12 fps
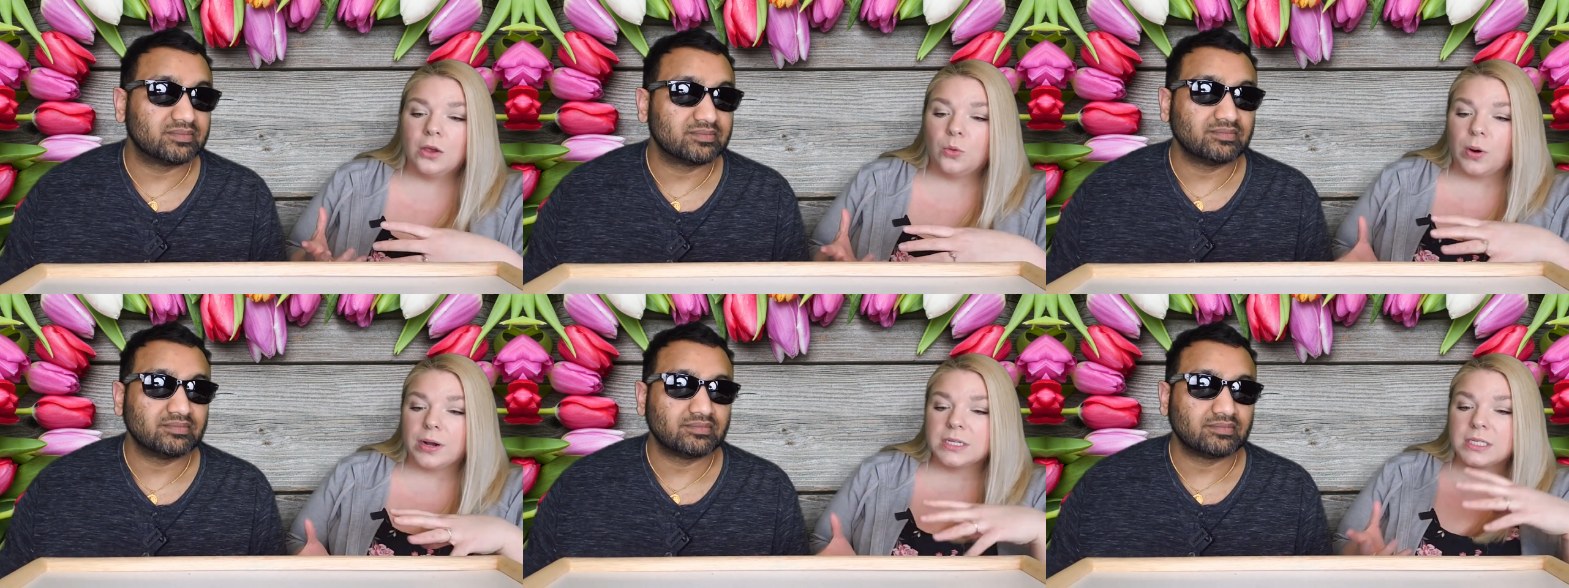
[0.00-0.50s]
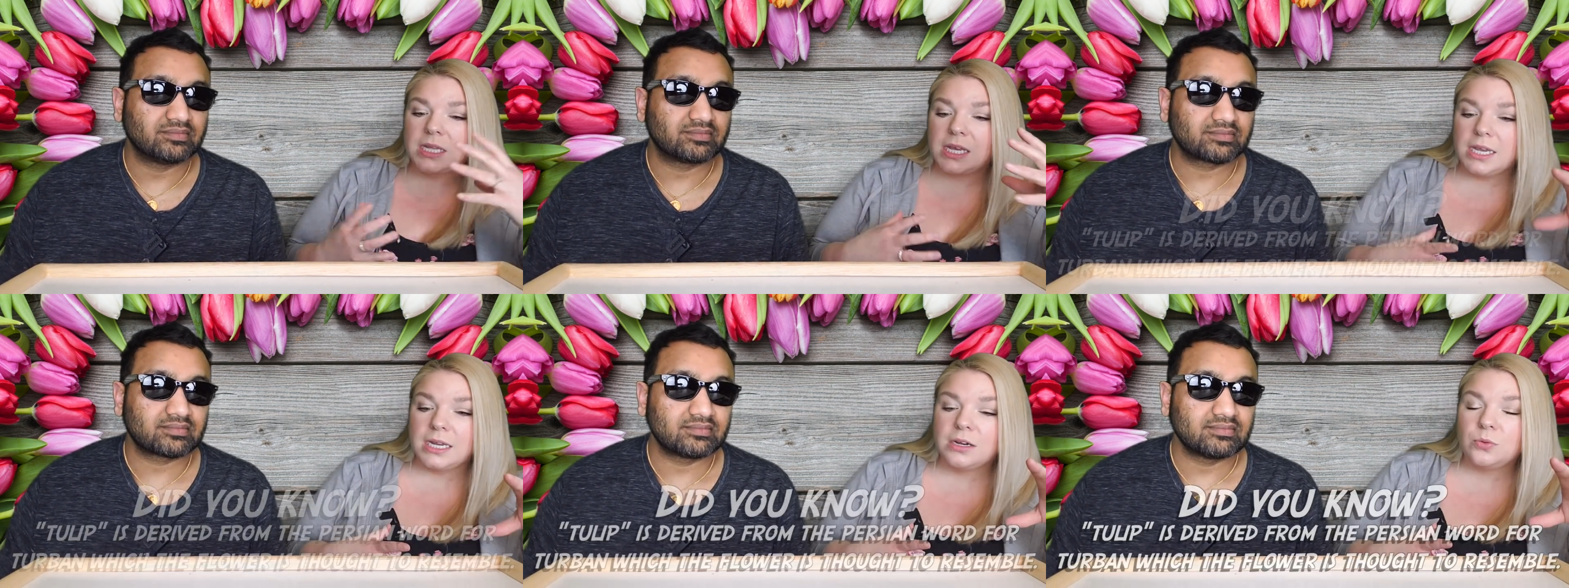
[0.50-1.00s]
Speaker 1: Whereas the
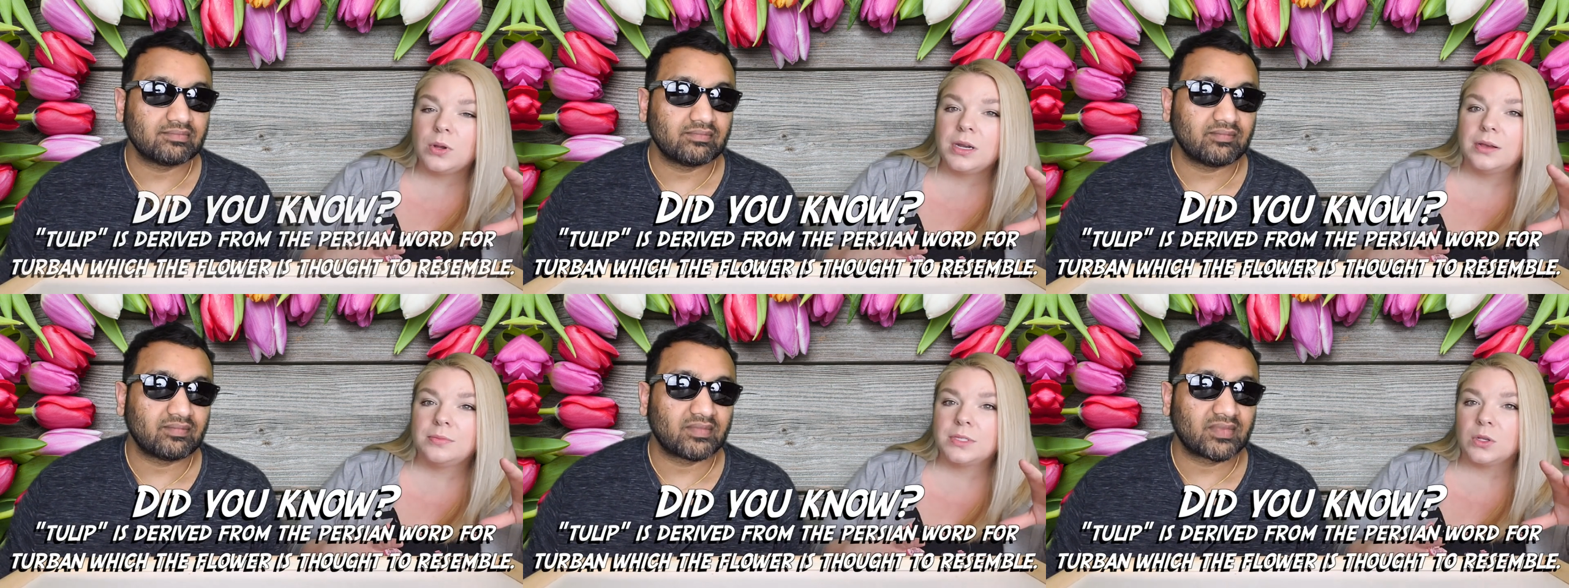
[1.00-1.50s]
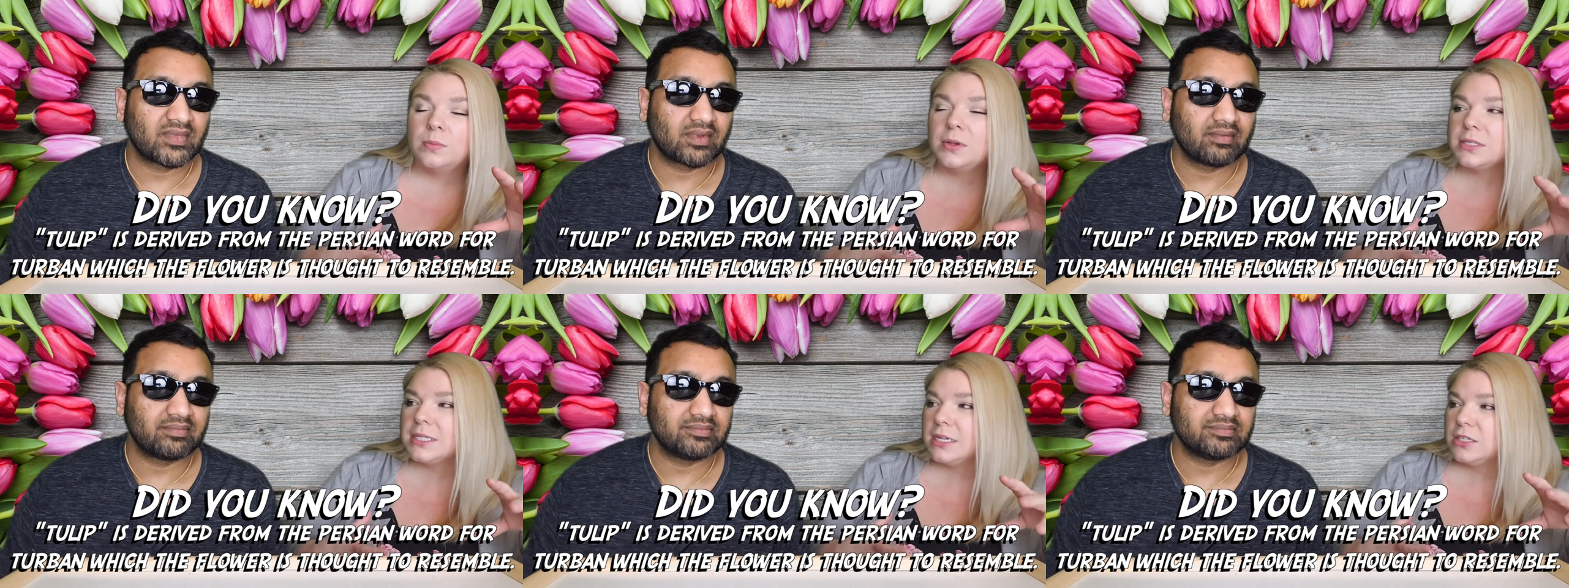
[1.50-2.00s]
heated one, it was
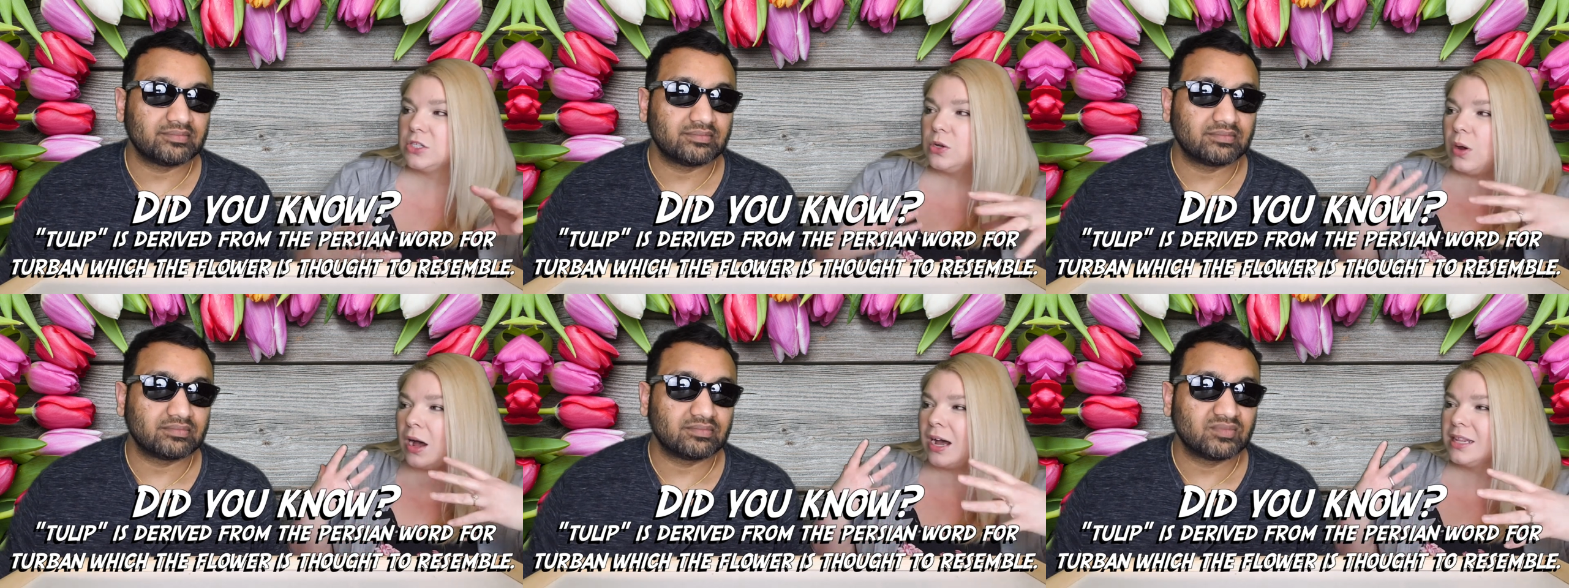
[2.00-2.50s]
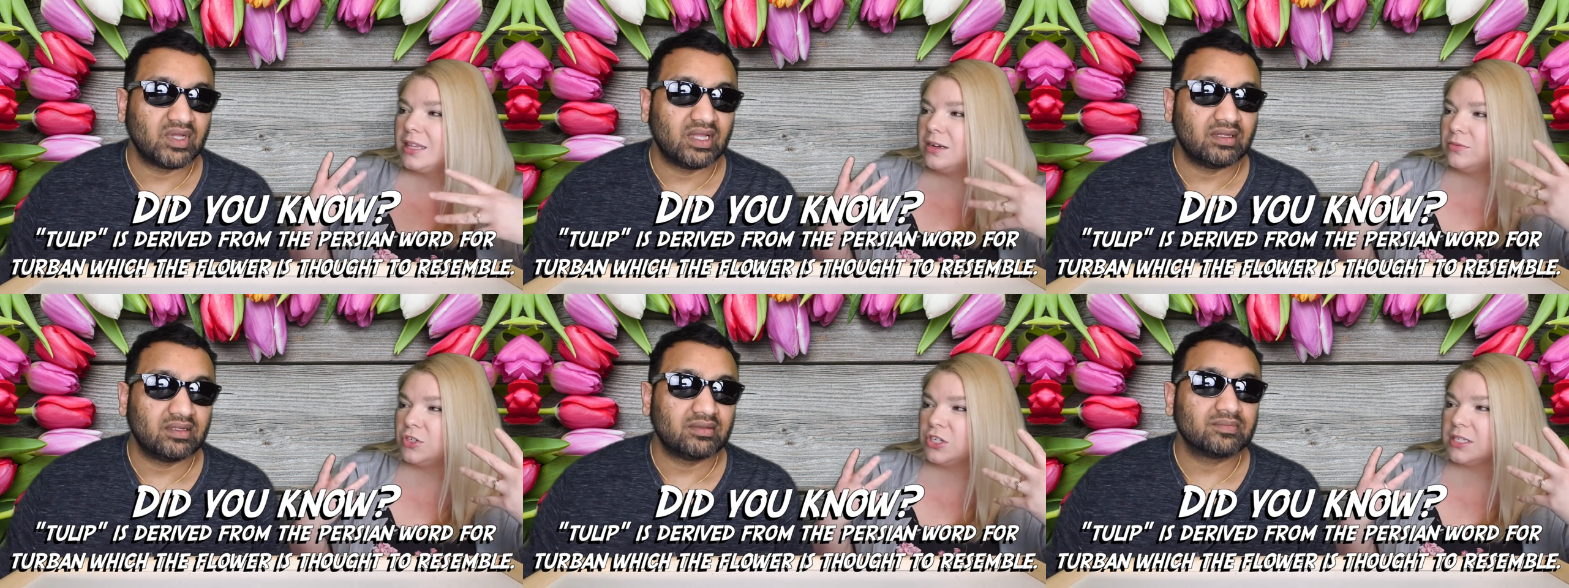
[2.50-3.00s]
almost like so hot that it
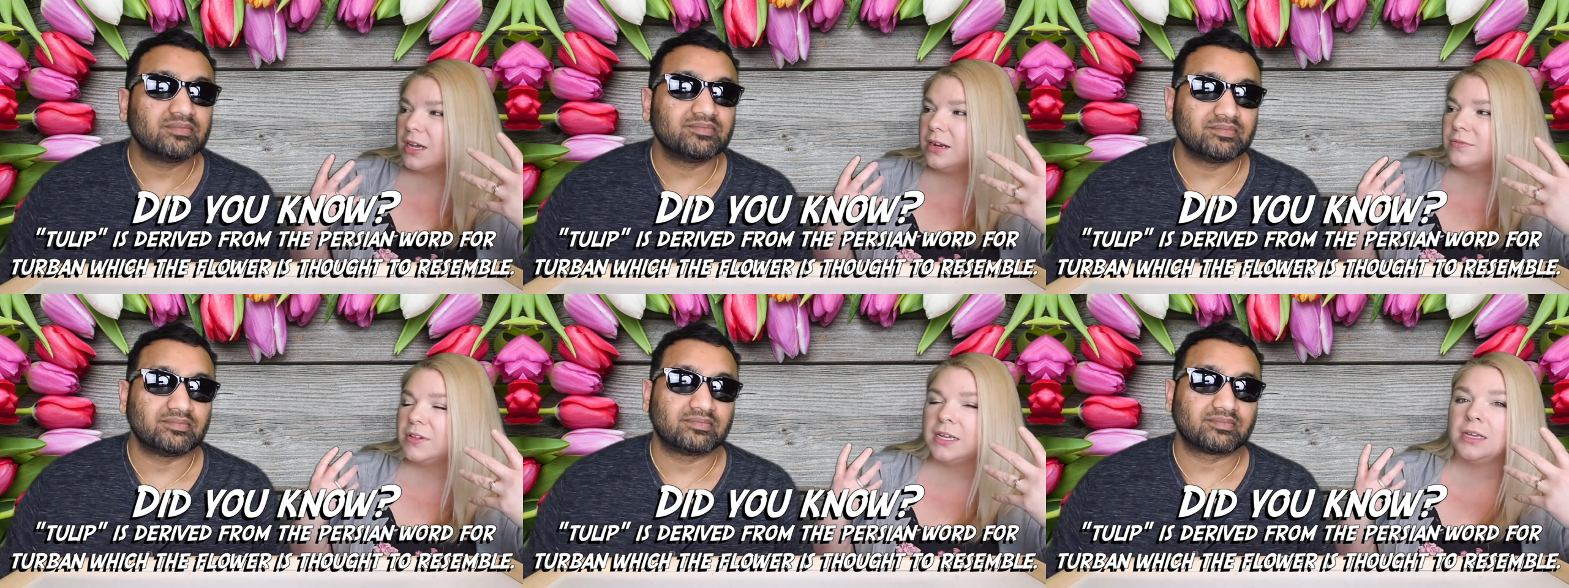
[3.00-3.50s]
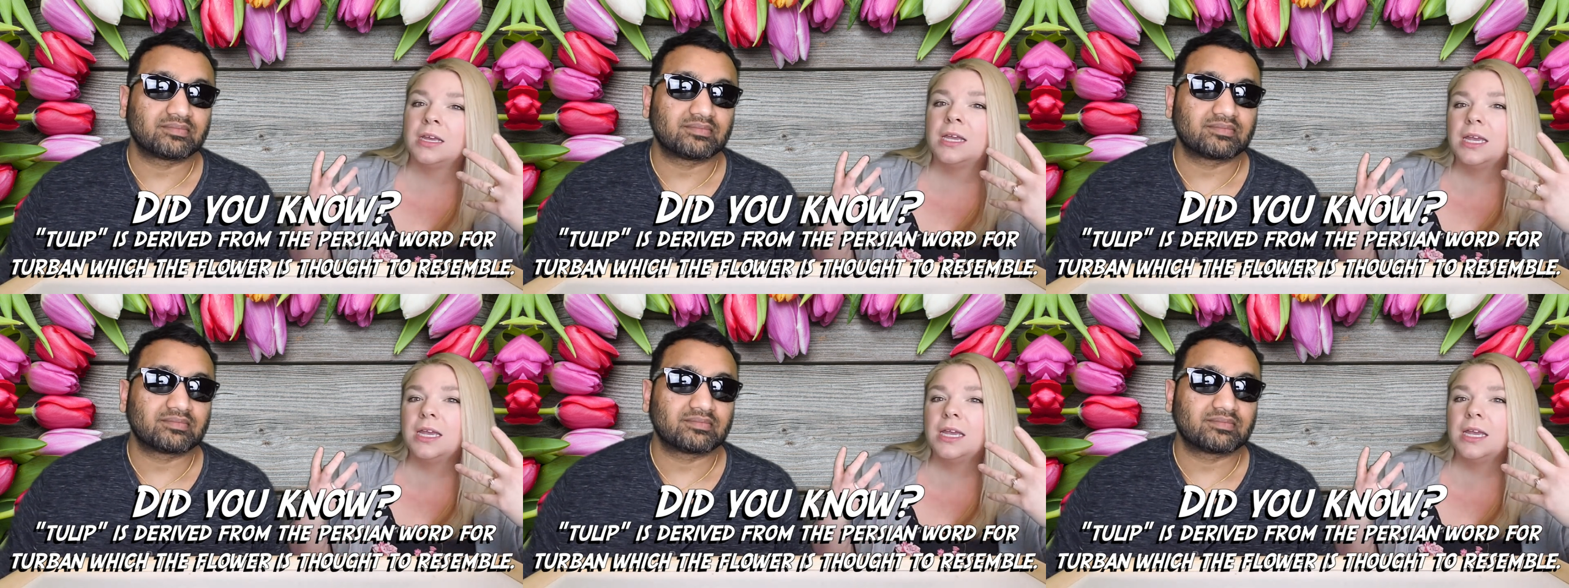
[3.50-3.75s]
was just kind of like